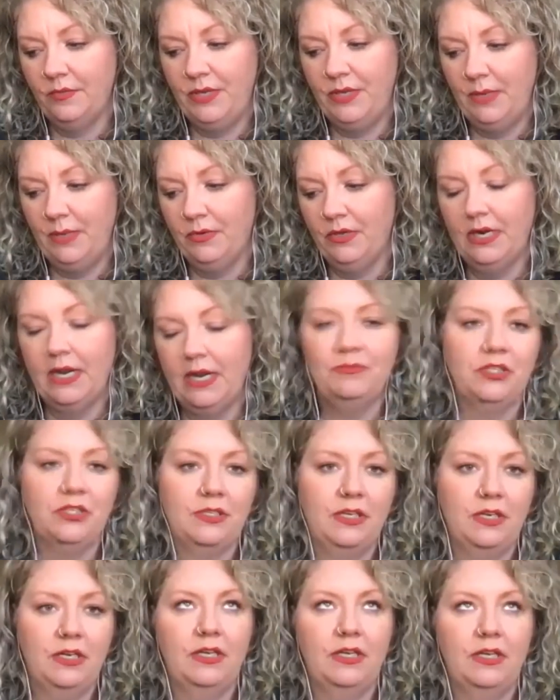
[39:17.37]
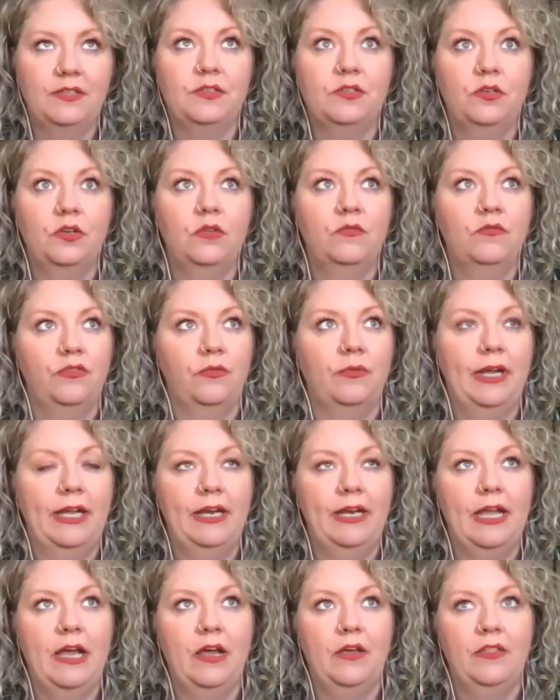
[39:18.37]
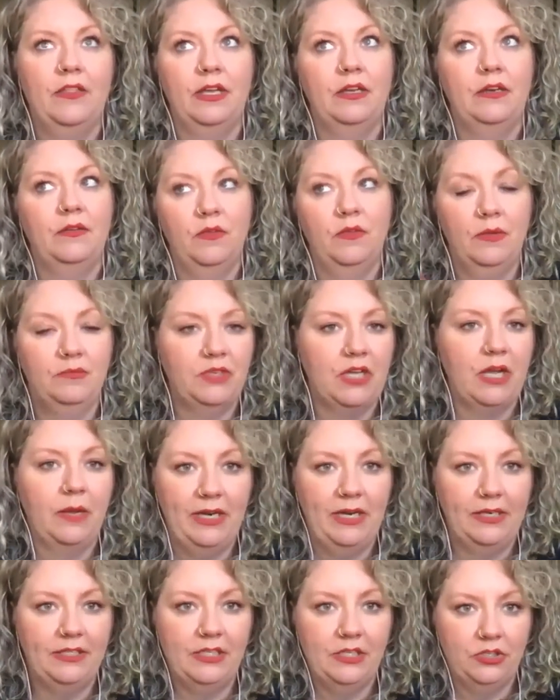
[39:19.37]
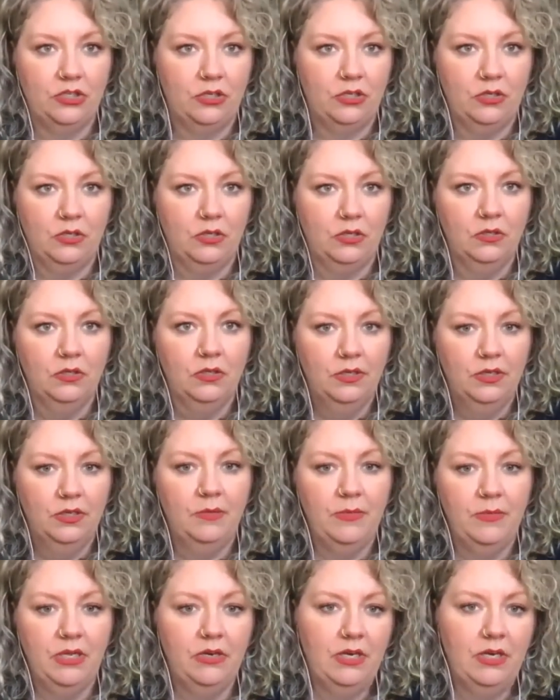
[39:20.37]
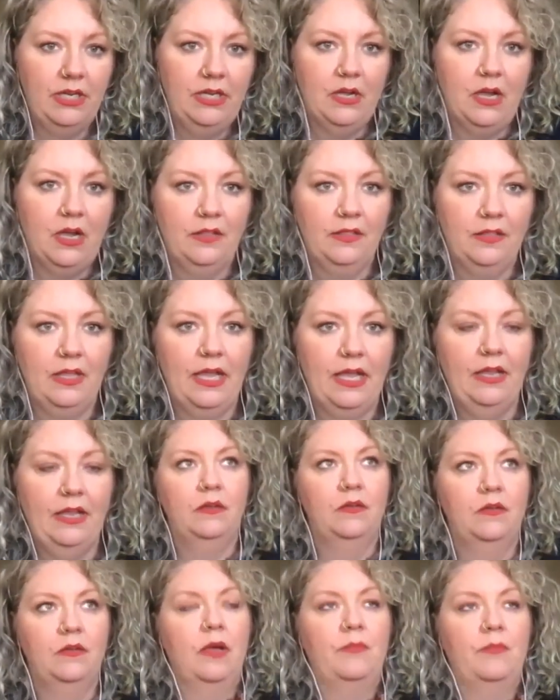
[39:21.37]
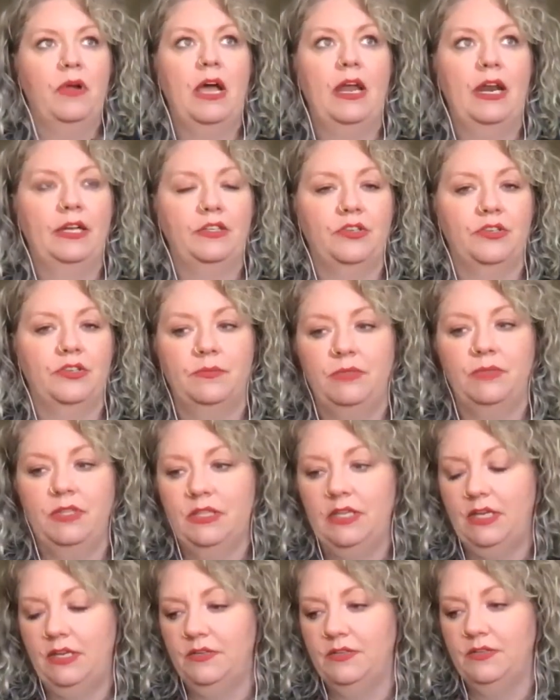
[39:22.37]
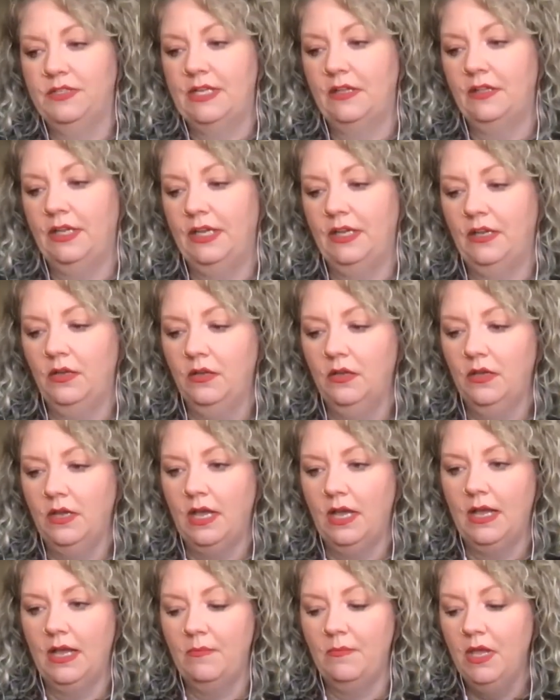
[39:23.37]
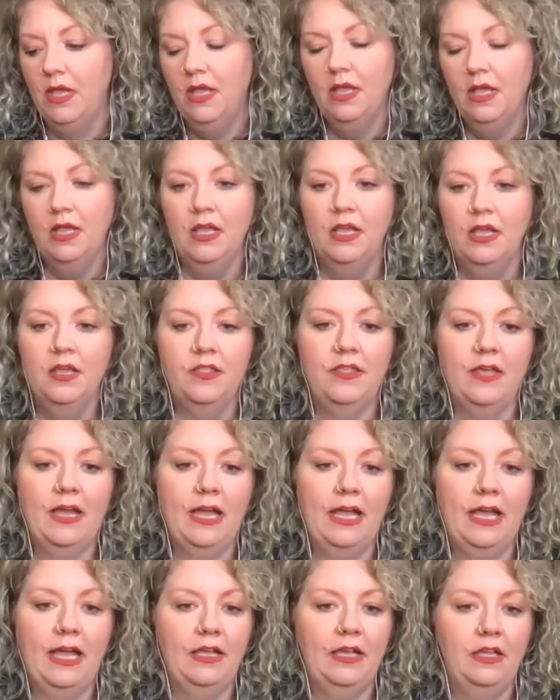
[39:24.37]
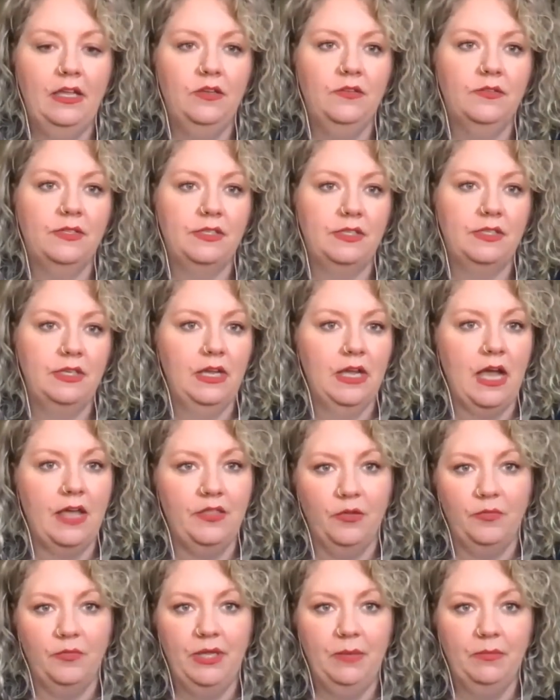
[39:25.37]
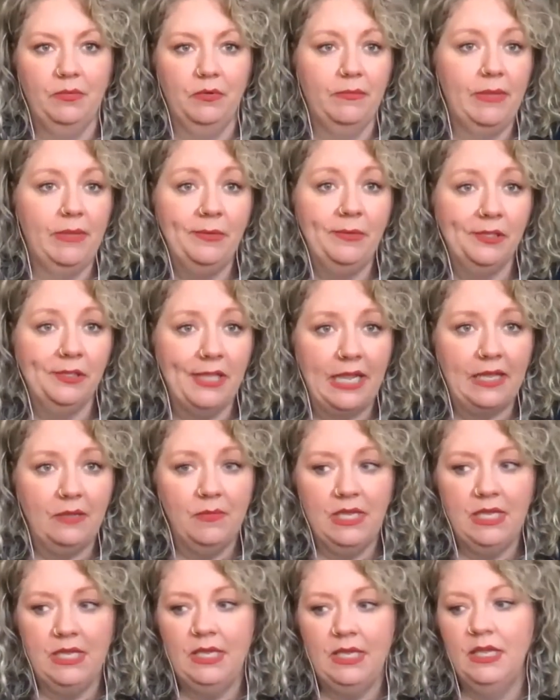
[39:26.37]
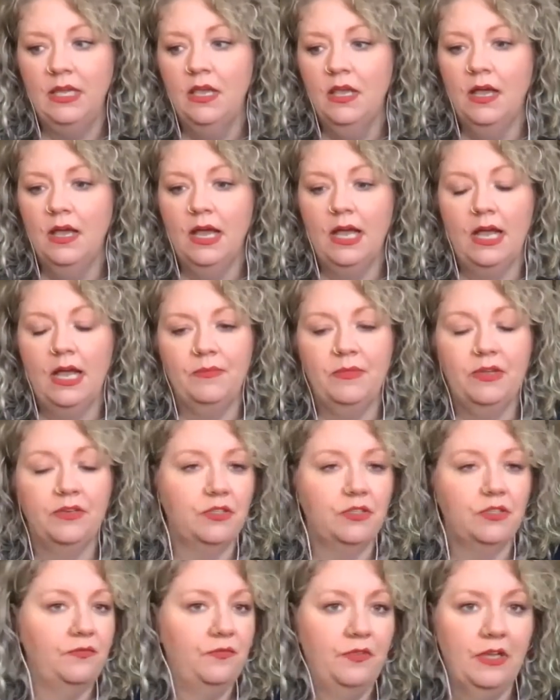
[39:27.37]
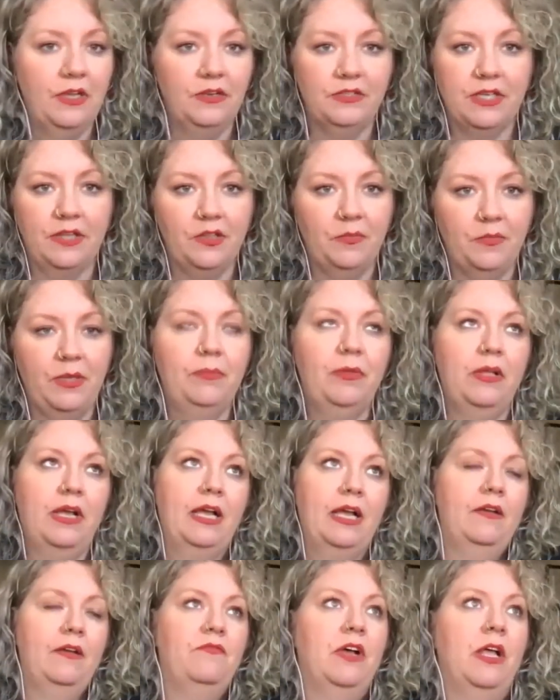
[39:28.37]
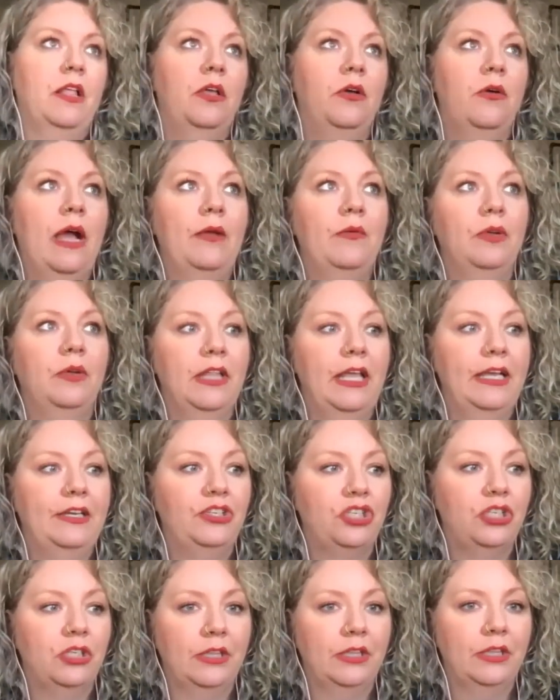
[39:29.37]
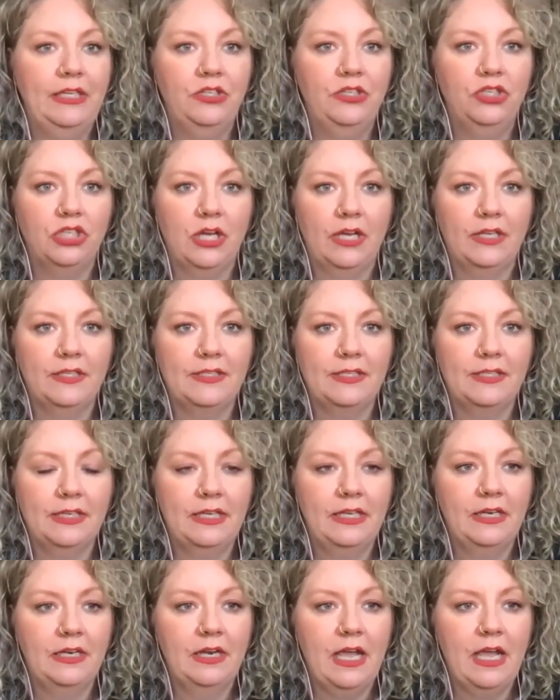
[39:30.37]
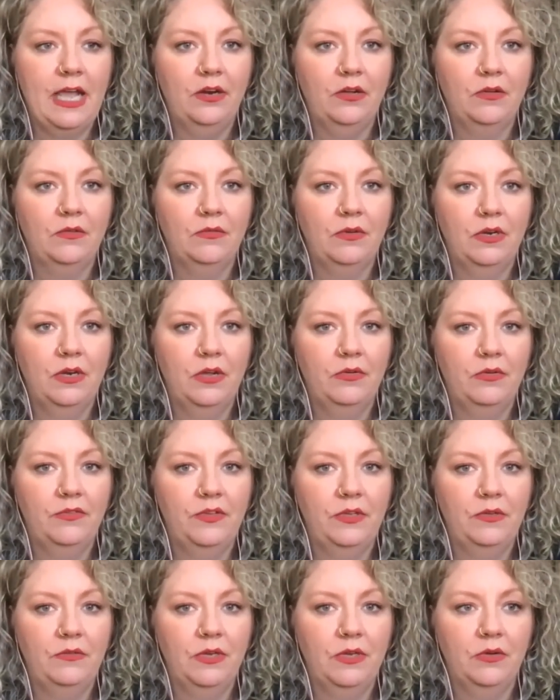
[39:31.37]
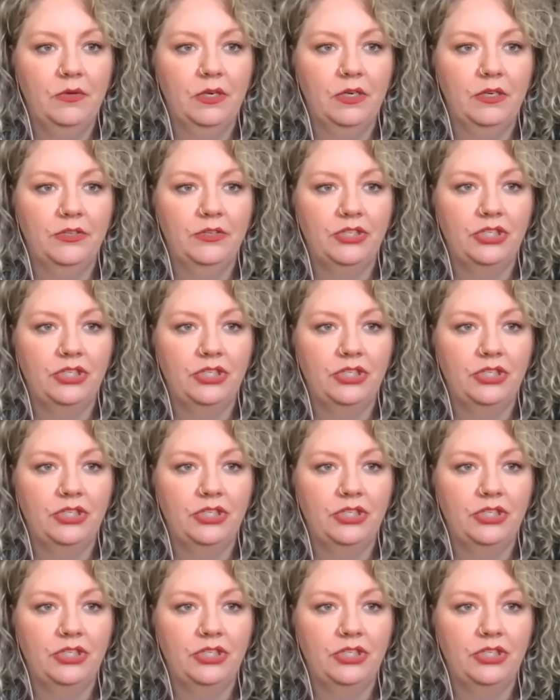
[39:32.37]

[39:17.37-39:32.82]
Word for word: people, and I'm just going to assume for right now that I'm talking about a digital community online, a product or something that you're selling, that you see other people, maybe like me, there's other people I follow. I really like Shalene Johnson. I don't know if you know her,